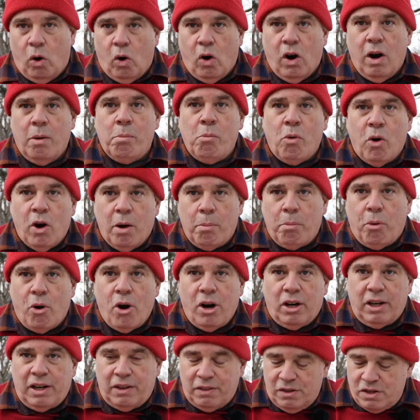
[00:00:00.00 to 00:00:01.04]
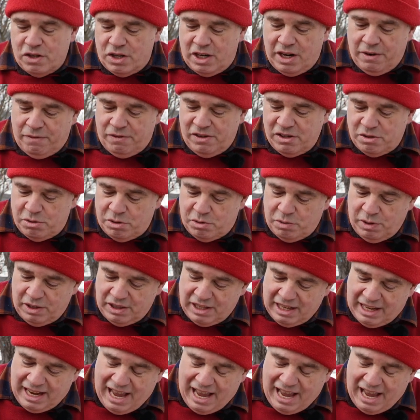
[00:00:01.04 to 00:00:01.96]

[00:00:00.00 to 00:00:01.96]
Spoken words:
or more importantly, there's a difference between the